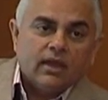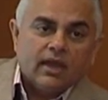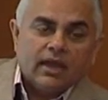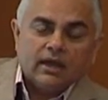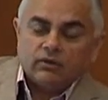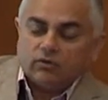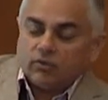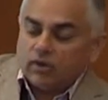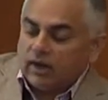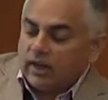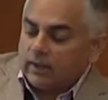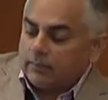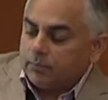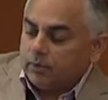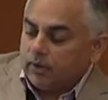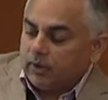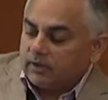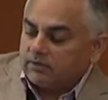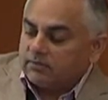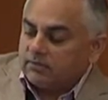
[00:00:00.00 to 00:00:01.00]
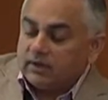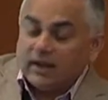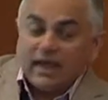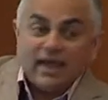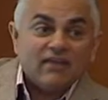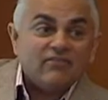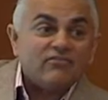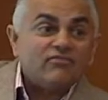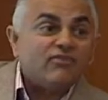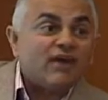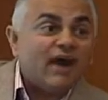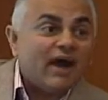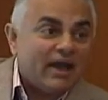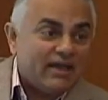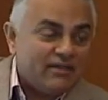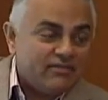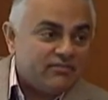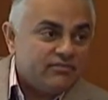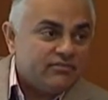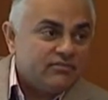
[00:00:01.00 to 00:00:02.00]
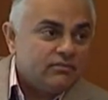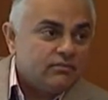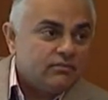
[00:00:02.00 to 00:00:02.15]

Adderall-like products are L5.